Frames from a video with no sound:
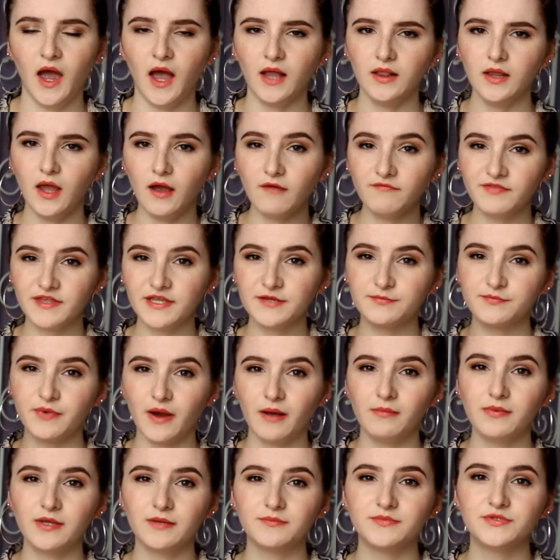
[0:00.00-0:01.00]
A lot of these
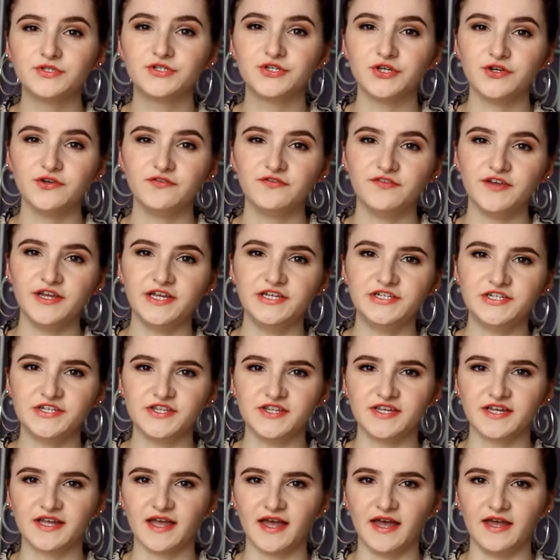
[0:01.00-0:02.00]
problems do feature
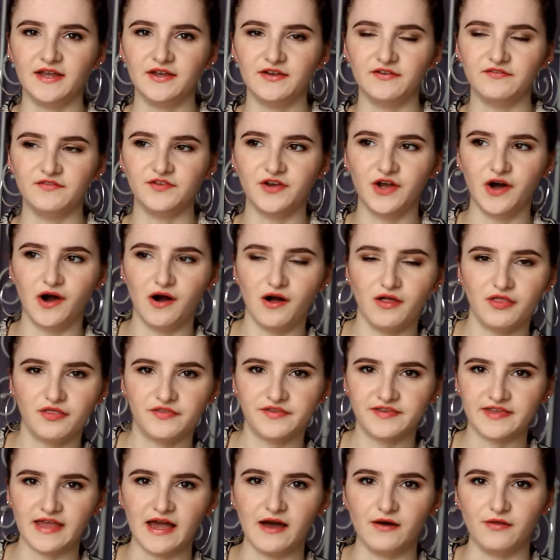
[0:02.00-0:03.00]
the kind of
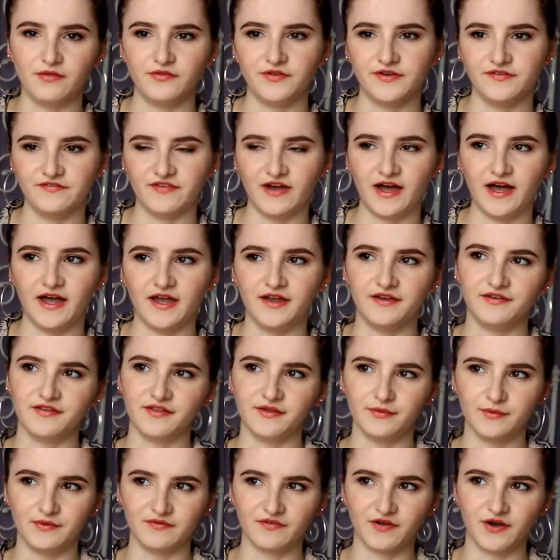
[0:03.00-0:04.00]
north-south divide
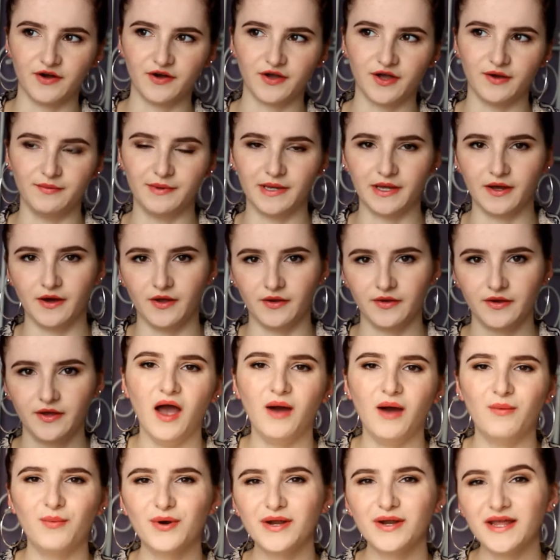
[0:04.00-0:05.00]
that we've got going on,
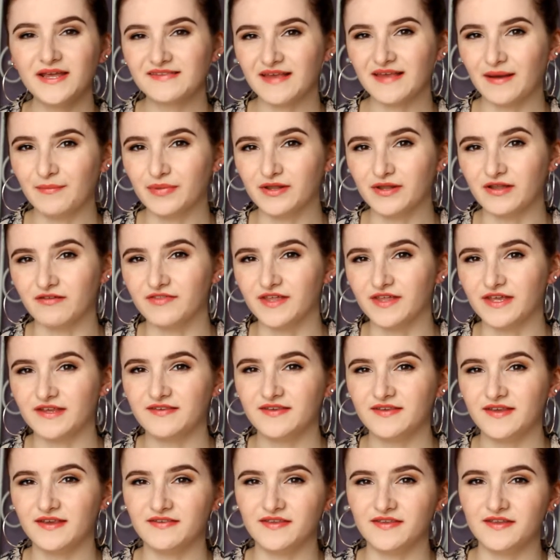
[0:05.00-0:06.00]
and one example of
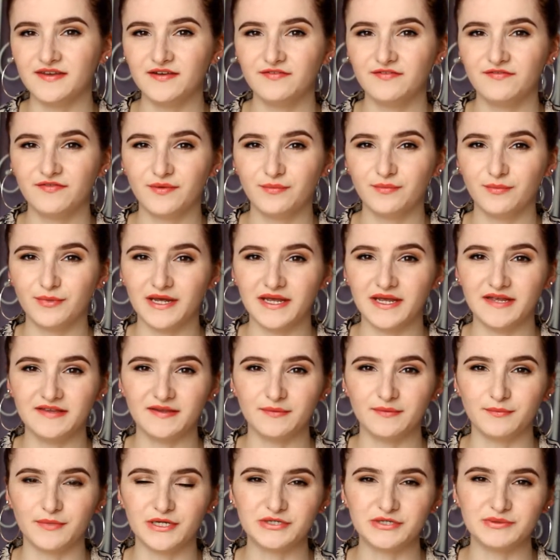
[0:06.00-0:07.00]
this is the different
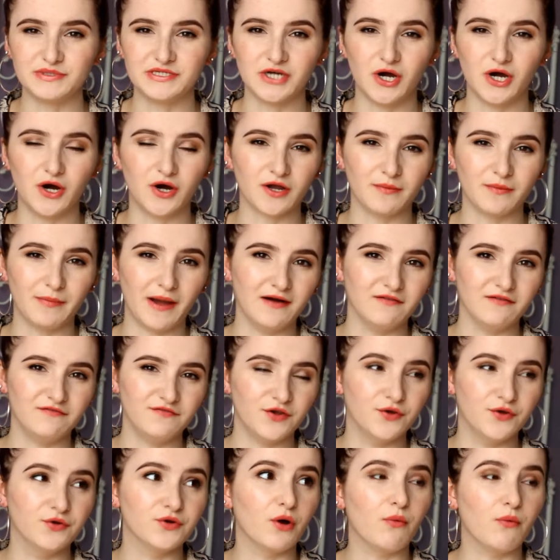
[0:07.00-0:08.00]
ways in which we talk about
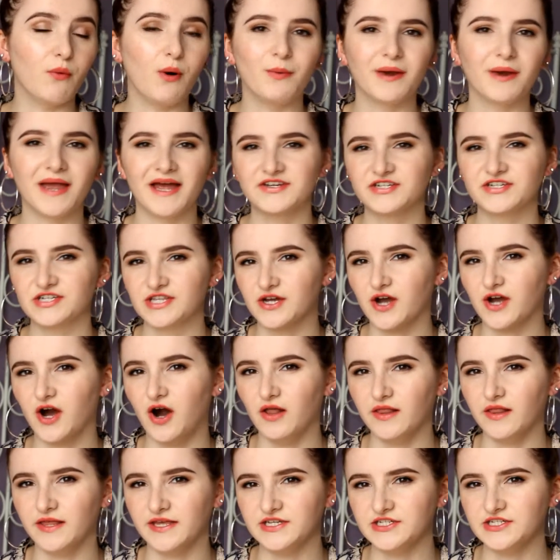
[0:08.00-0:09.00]
food, or what we actually
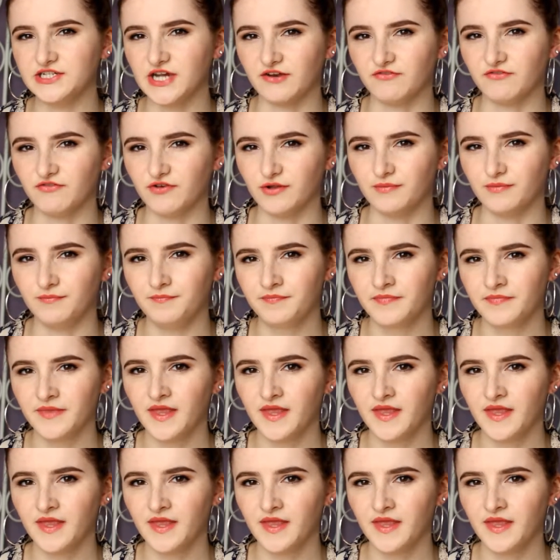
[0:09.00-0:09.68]
call it in general.